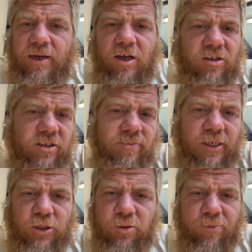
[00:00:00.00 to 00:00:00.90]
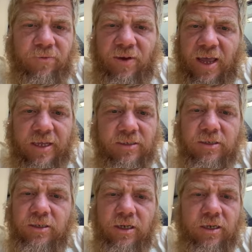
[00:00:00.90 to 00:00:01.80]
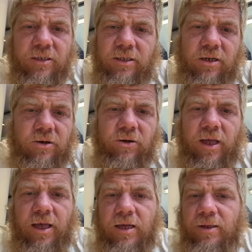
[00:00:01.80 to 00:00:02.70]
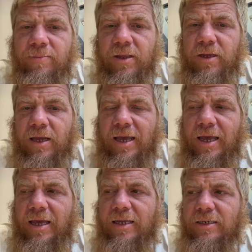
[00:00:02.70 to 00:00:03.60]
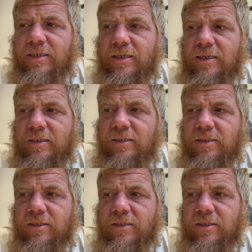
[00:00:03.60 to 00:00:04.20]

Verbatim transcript: I call you my super fans, you know, um, and and uh,